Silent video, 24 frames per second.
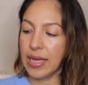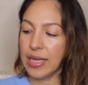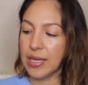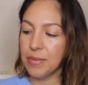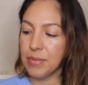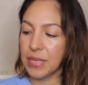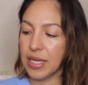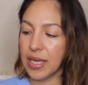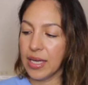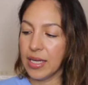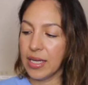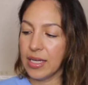
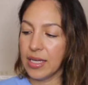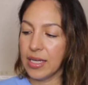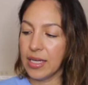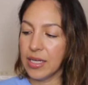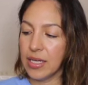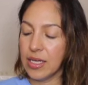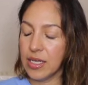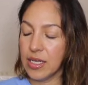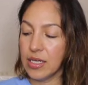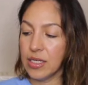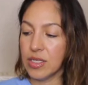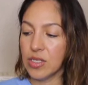am
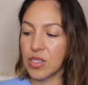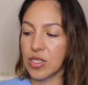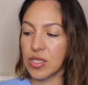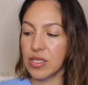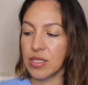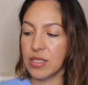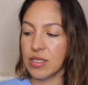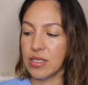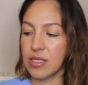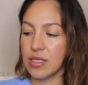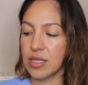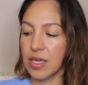getting
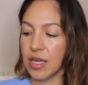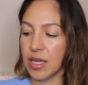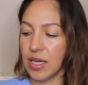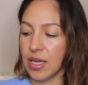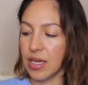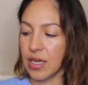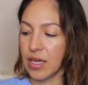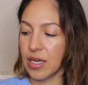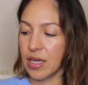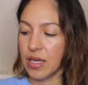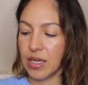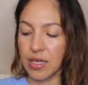just
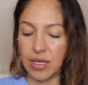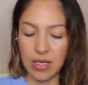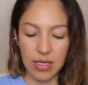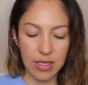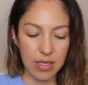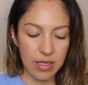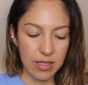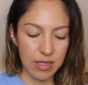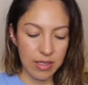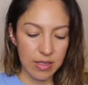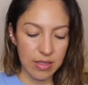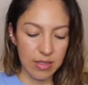a
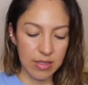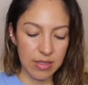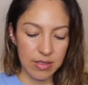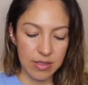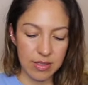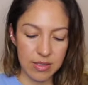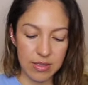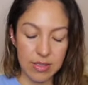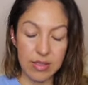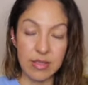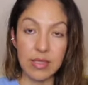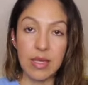
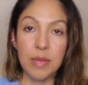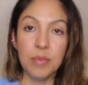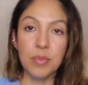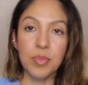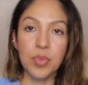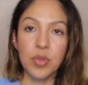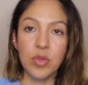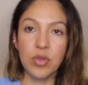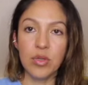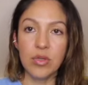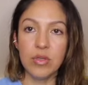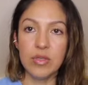
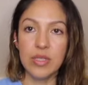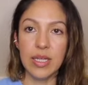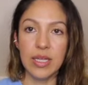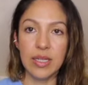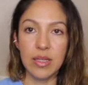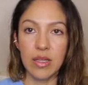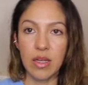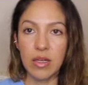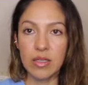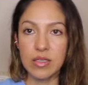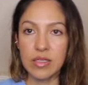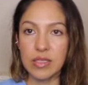sample,
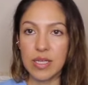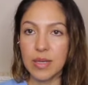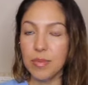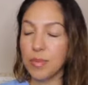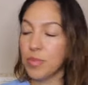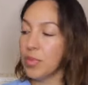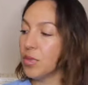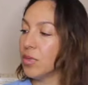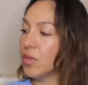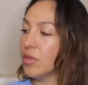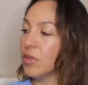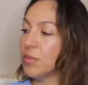deluxe
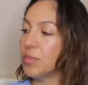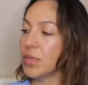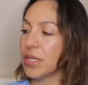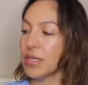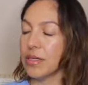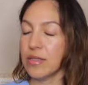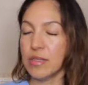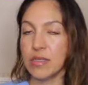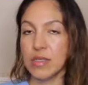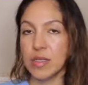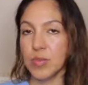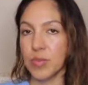sample,
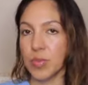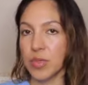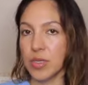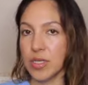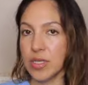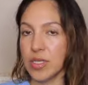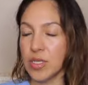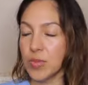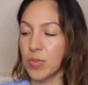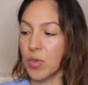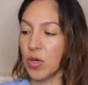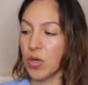because it's pretty
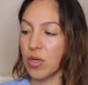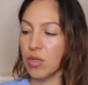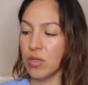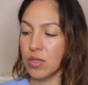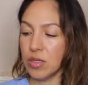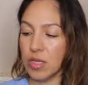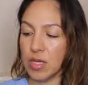small.